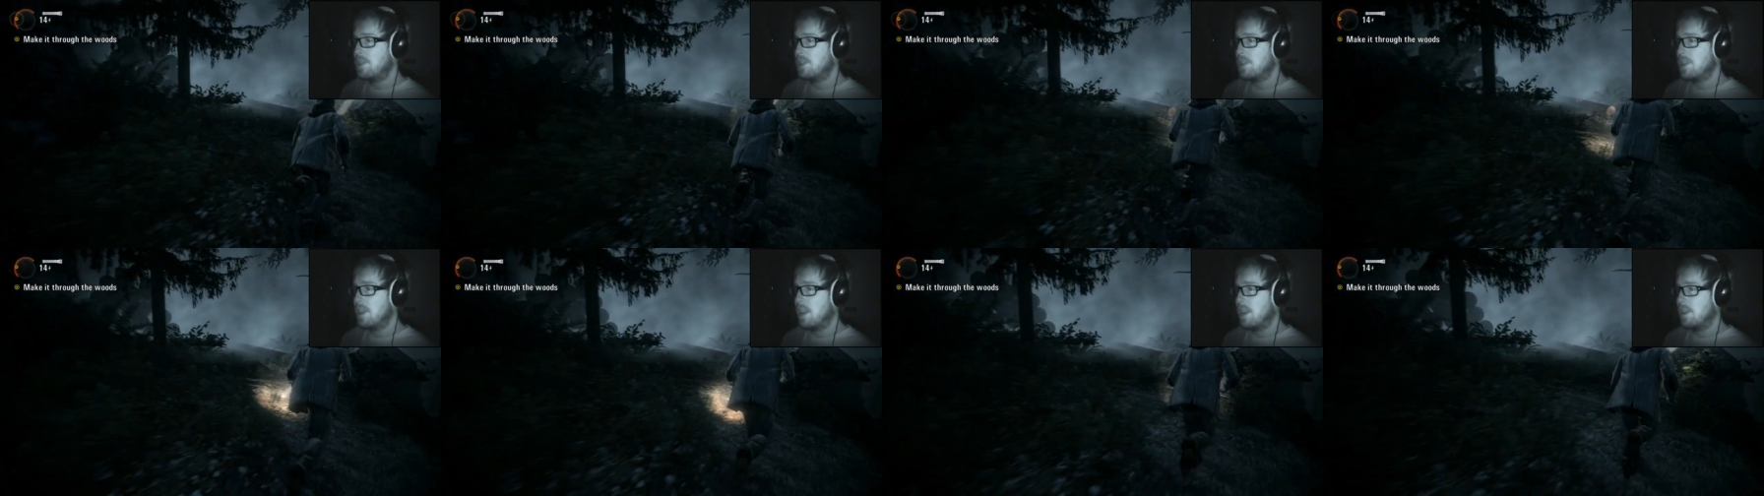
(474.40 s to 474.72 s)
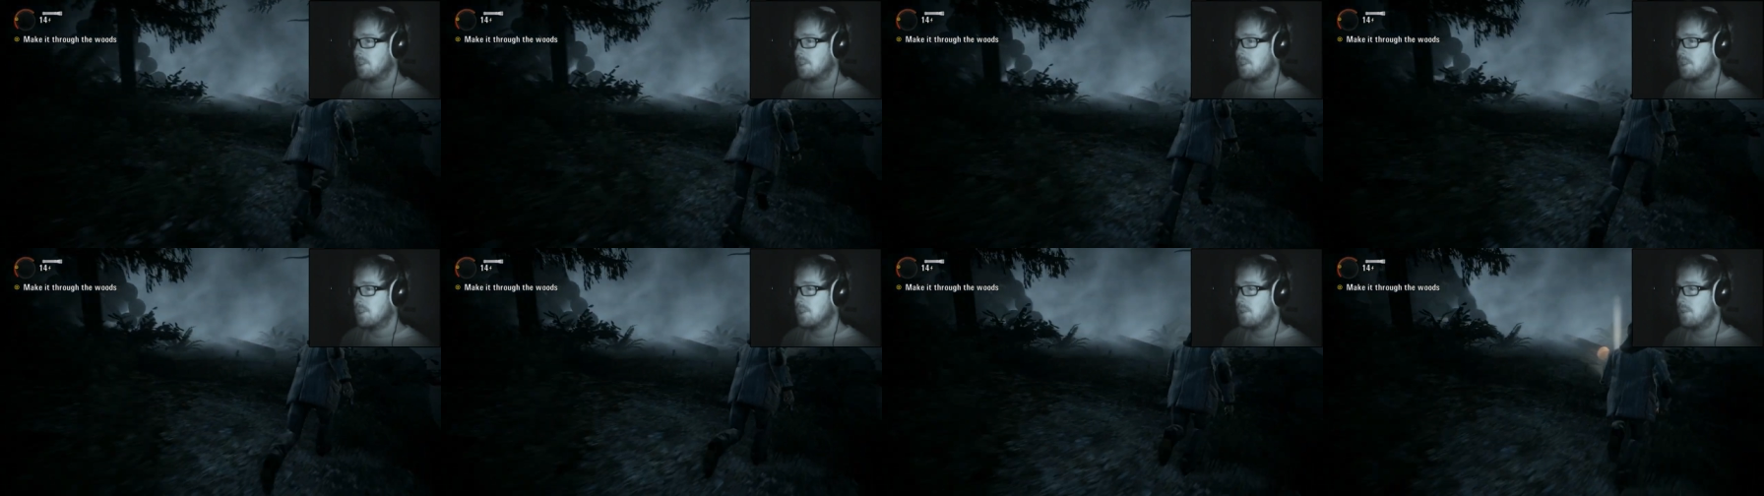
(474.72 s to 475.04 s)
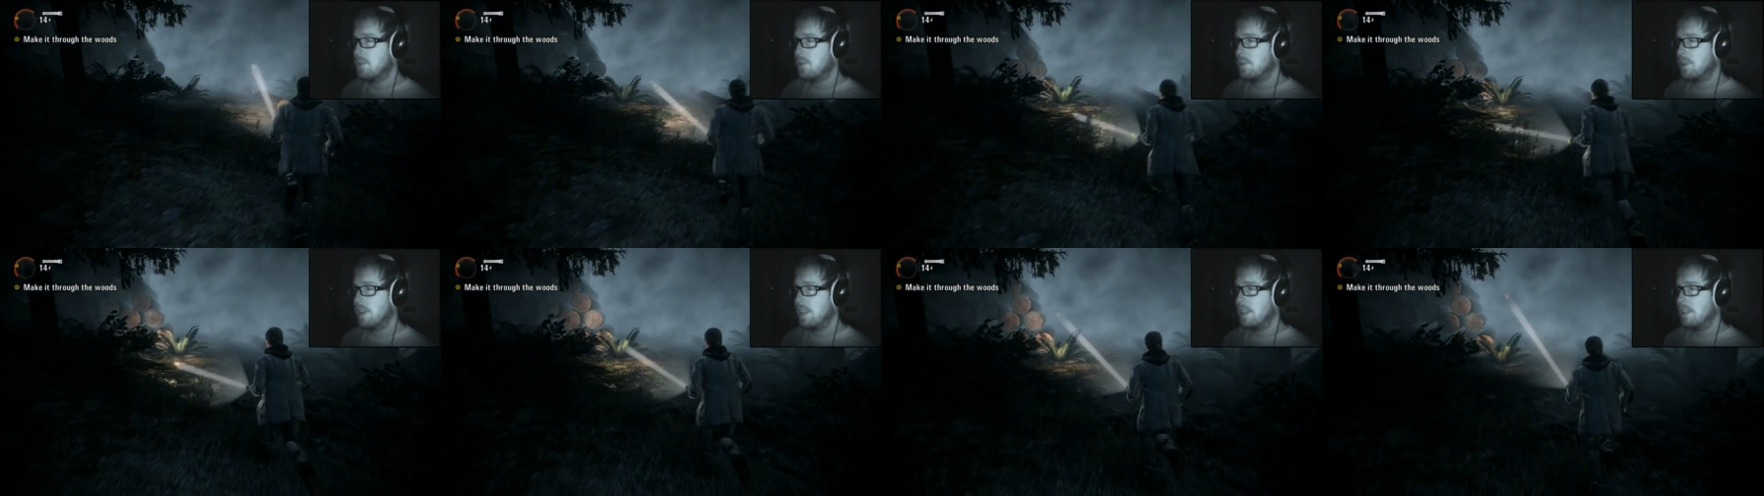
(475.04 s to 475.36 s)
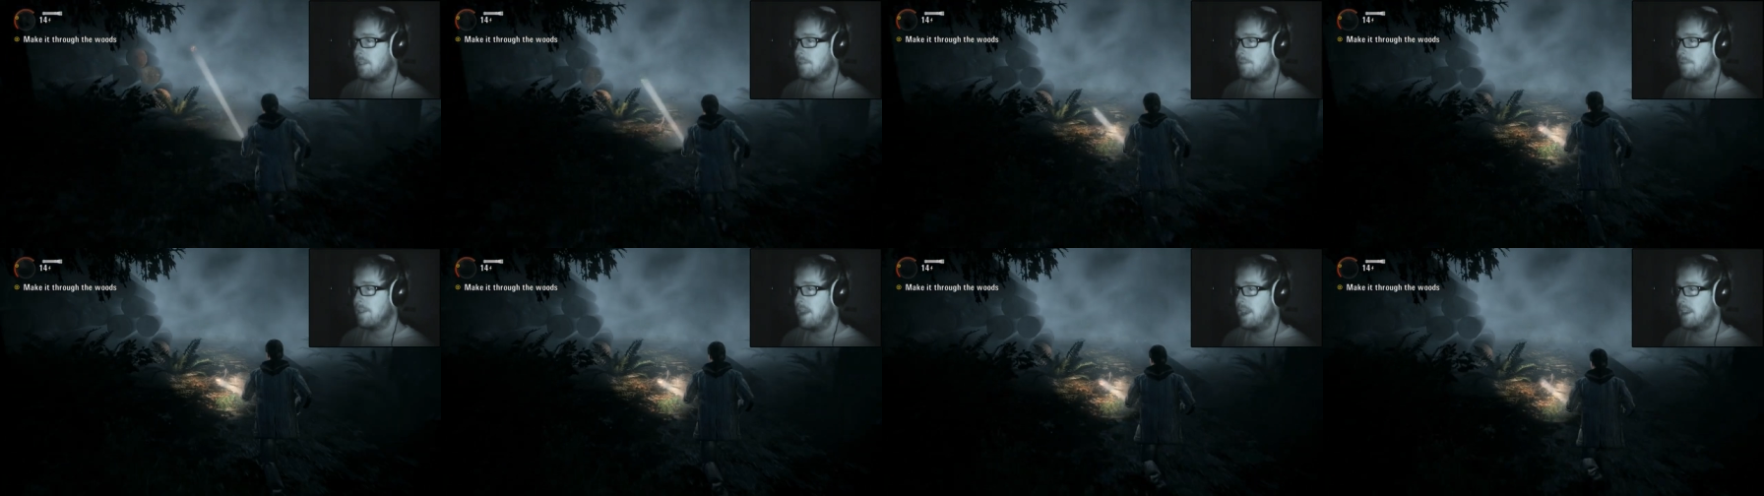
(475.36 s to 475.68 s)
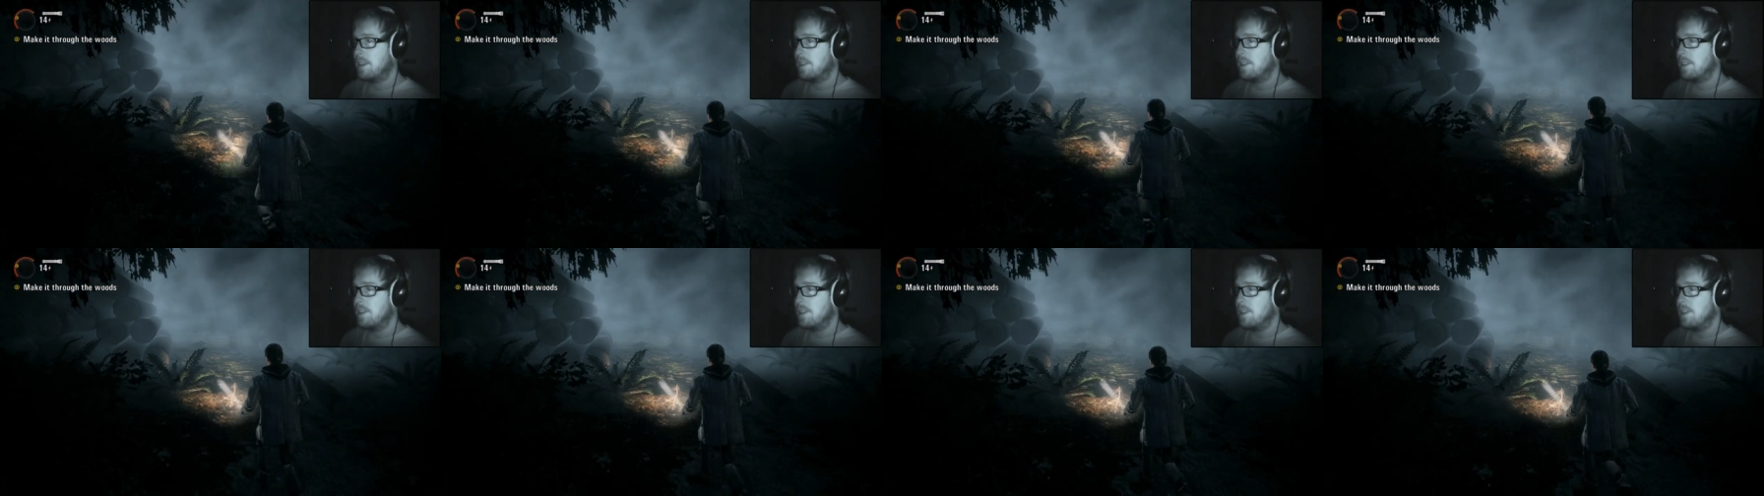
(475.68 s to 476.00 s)
start scorning the
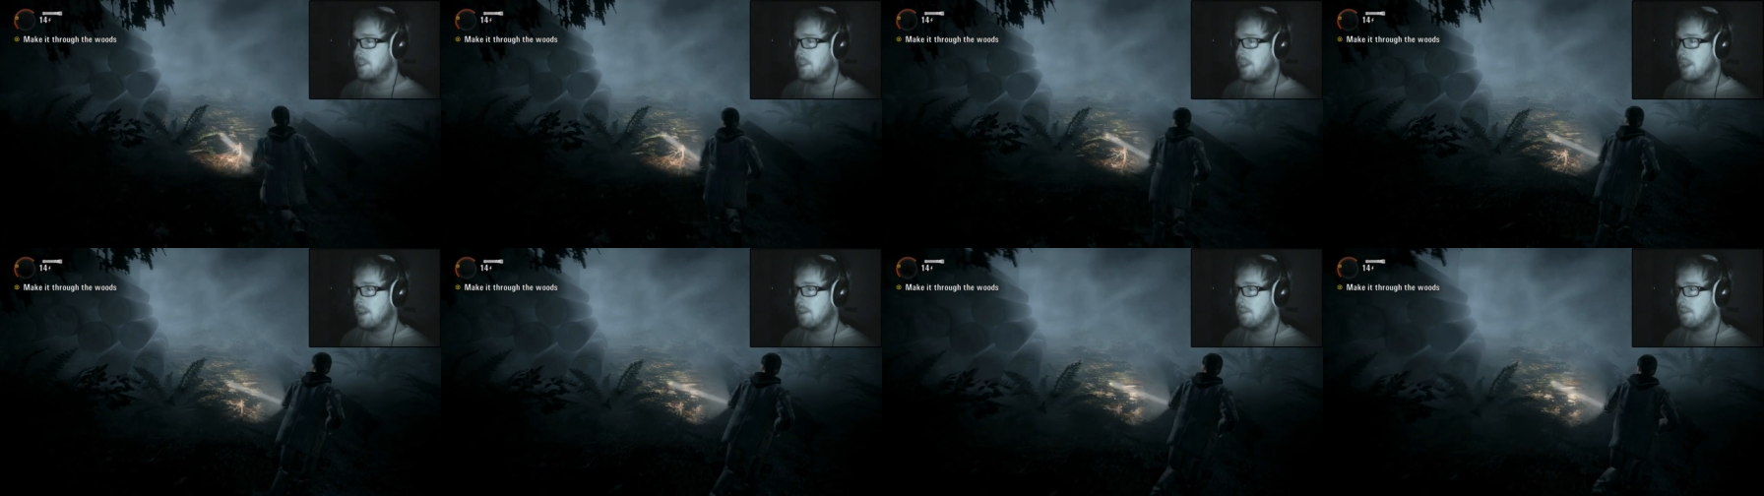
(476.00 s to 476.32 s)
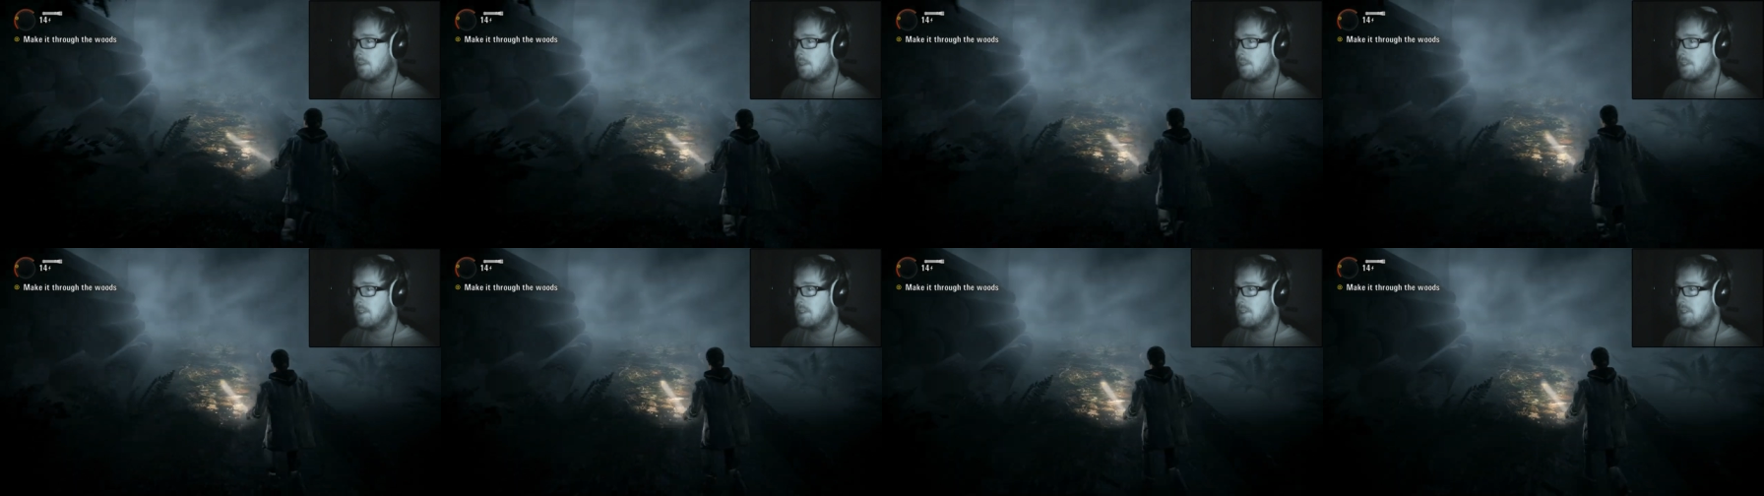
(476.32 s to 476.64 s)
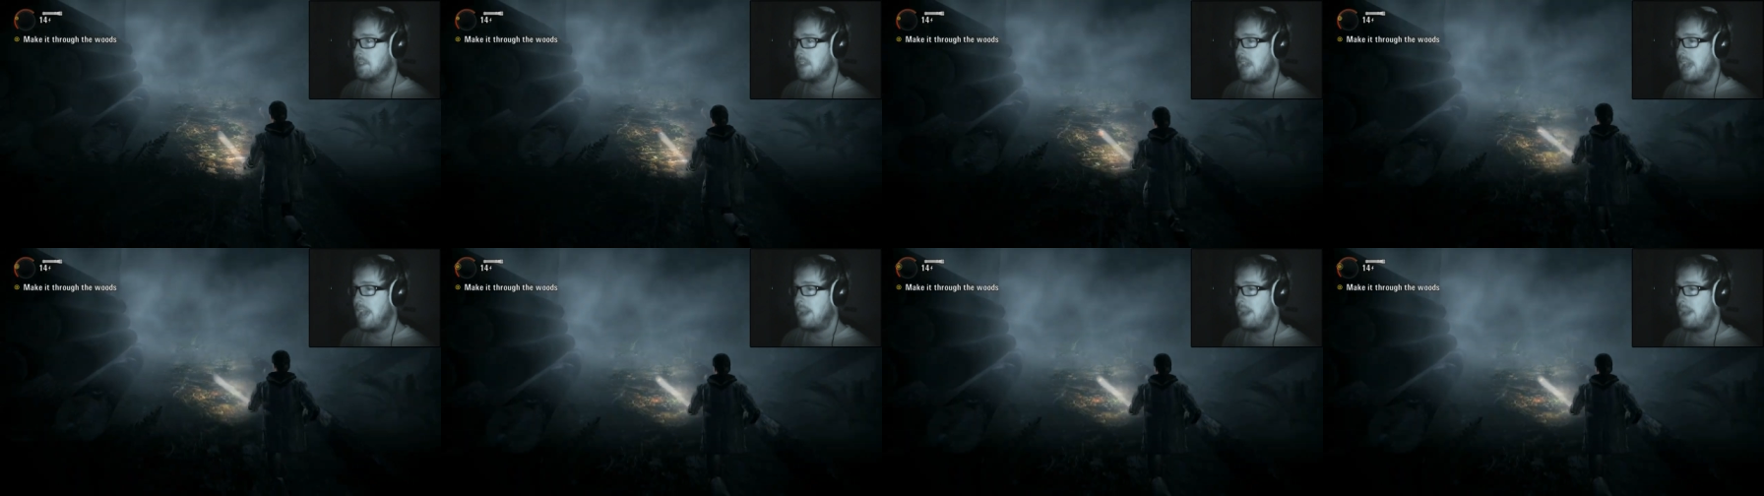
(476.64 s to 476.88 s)
fact that you get all this